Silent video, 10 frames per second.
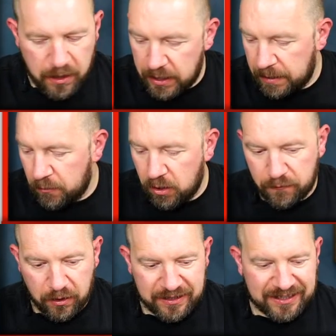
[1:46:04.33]
Um, oh,
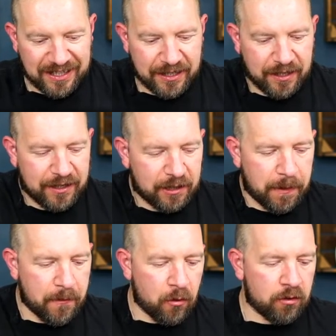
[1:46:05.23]
I've got a slight, a little
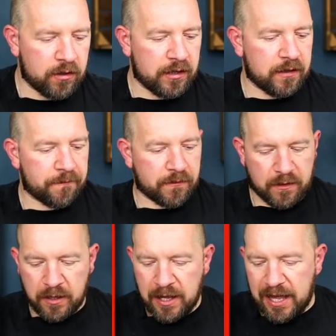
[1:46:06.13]
bit more
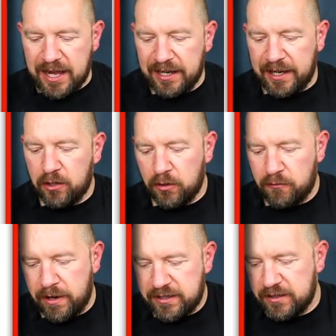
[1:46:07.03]
highlighting on the
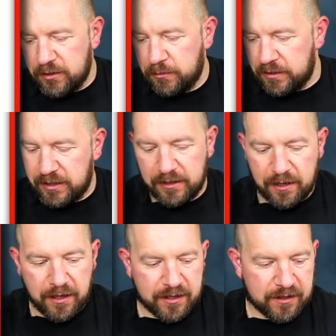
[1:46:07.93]
red to do, and
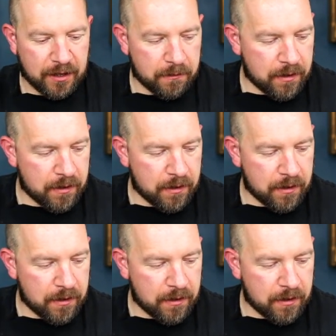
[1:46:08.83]
then that's them.